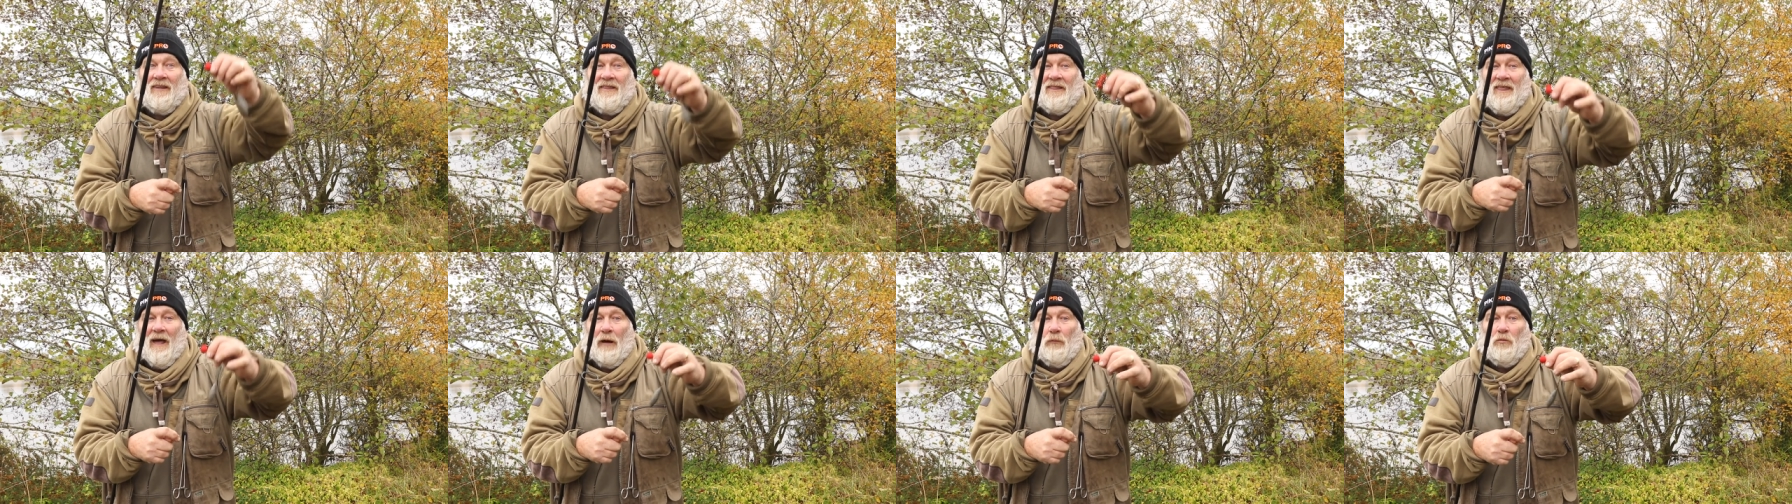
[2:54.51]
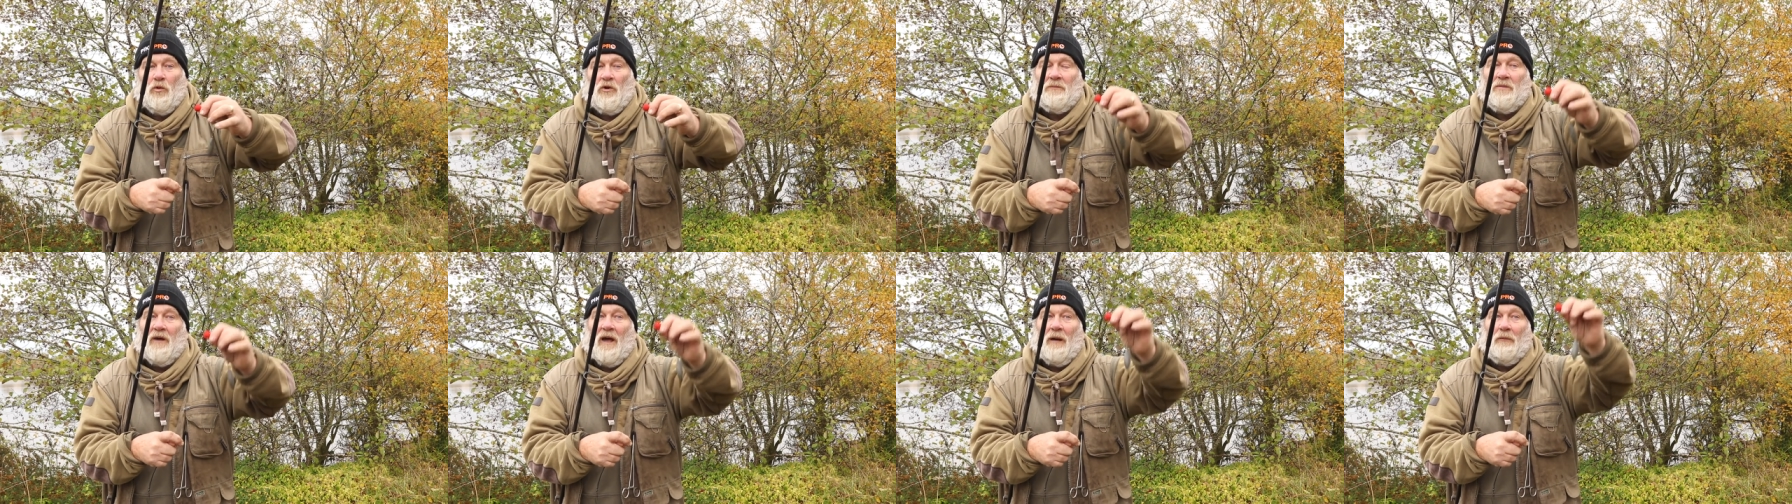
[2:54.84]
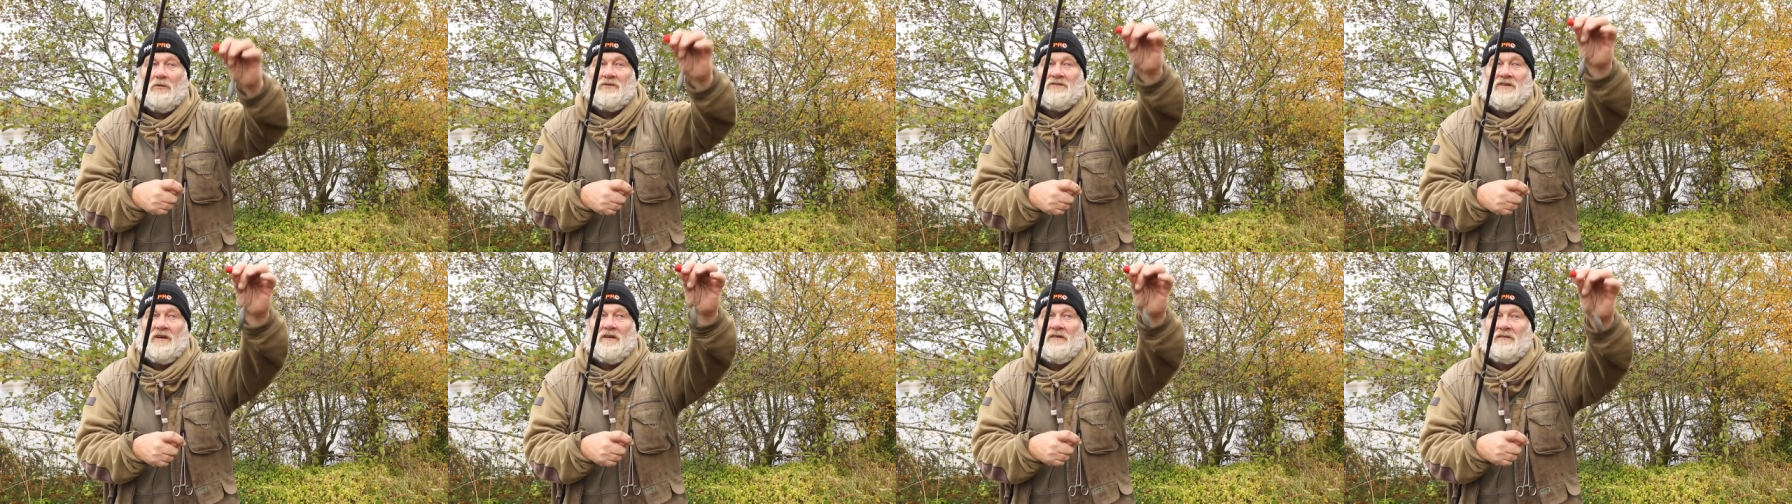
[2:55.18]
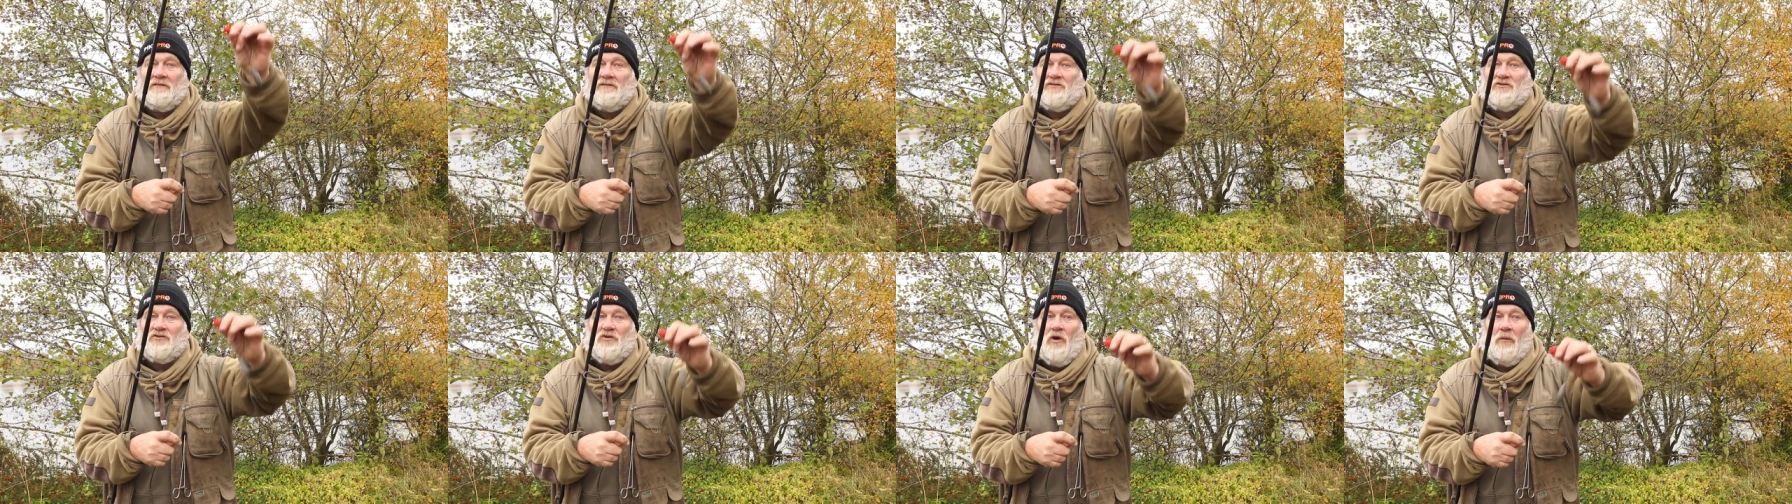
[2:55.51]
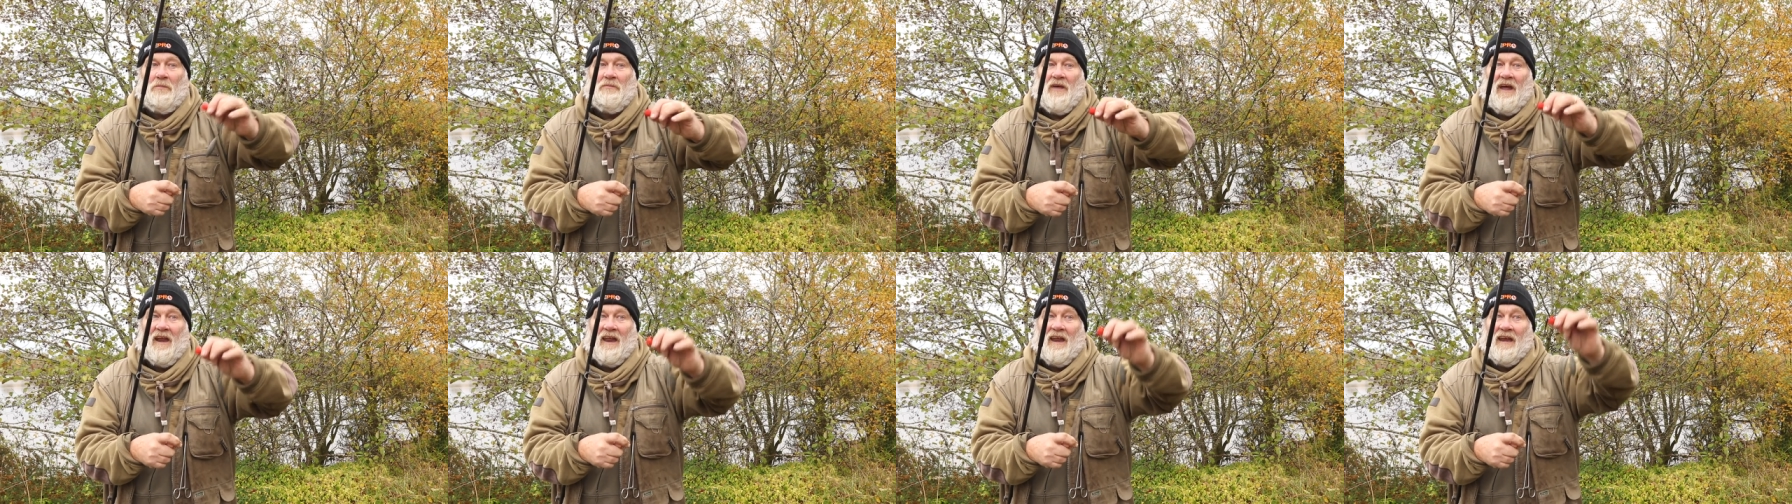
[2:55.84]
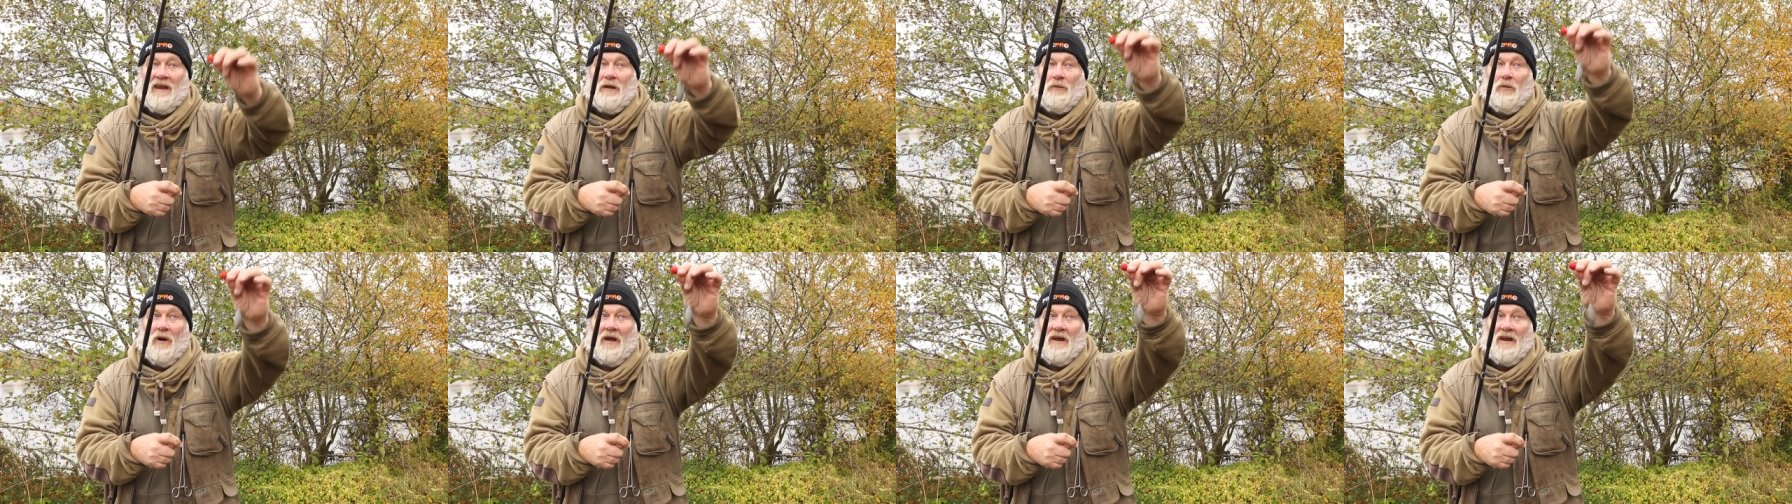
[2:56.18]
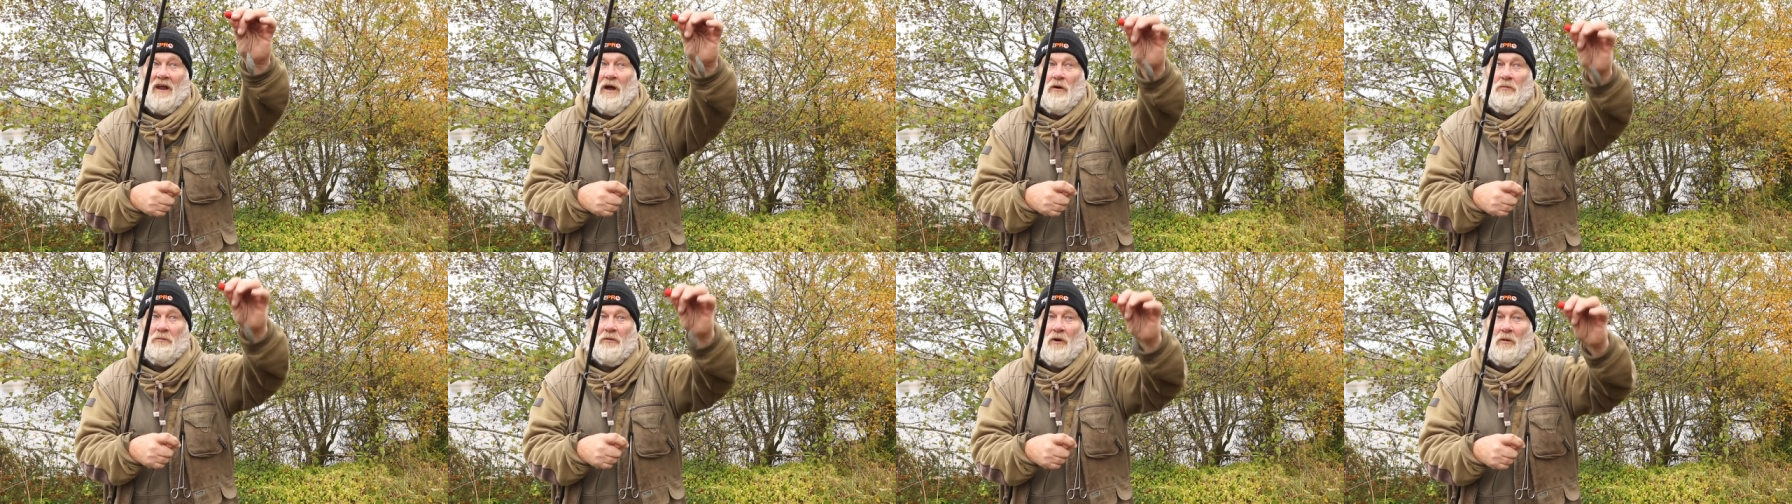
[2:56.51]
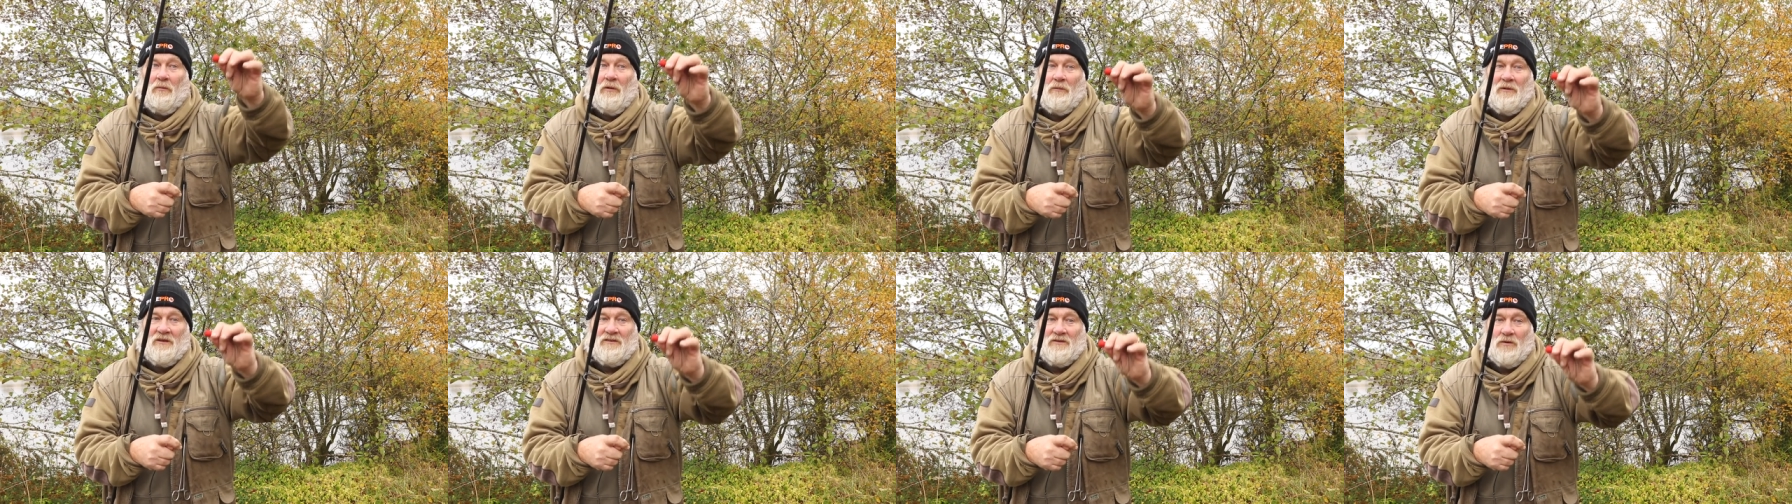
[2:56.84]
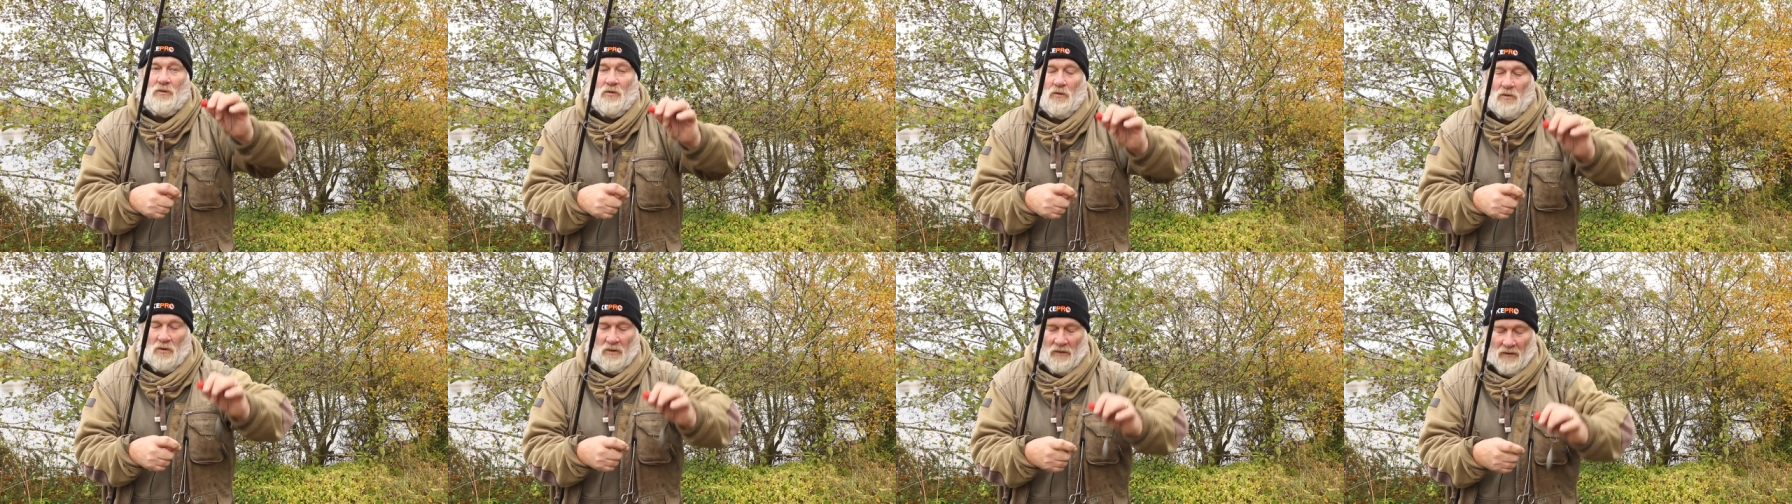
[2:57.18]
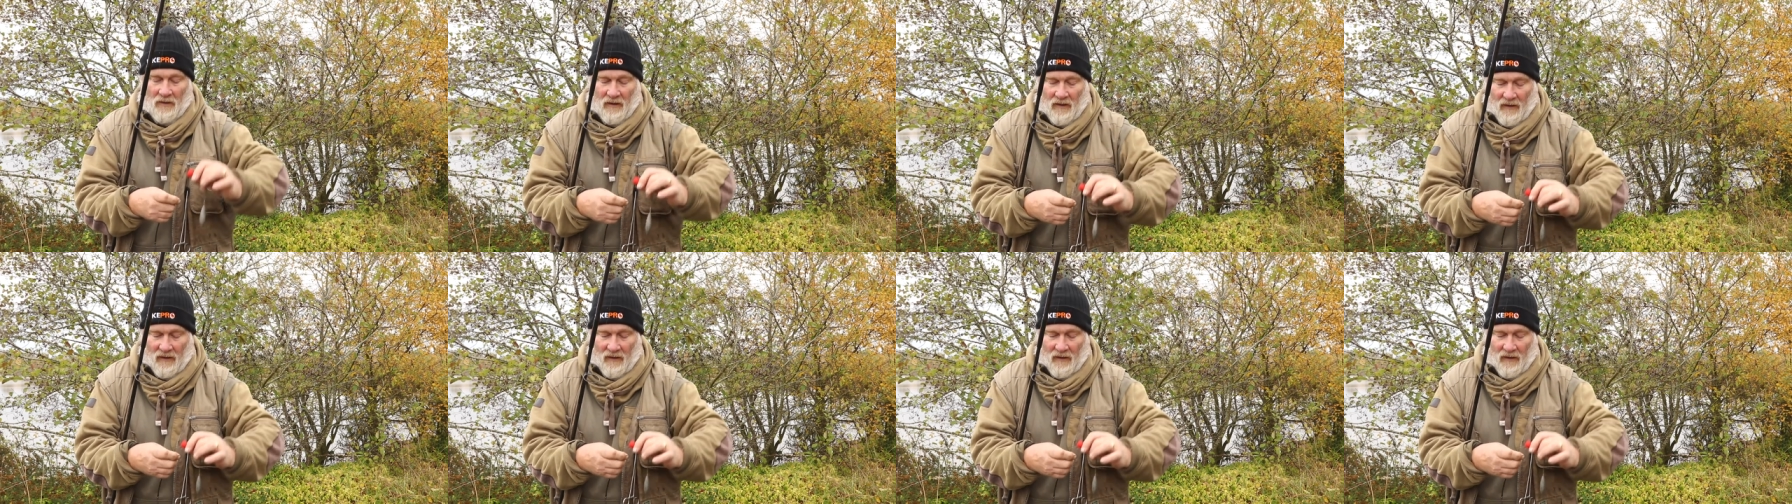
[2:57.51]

that would be able to drop that anyway, no problem at all.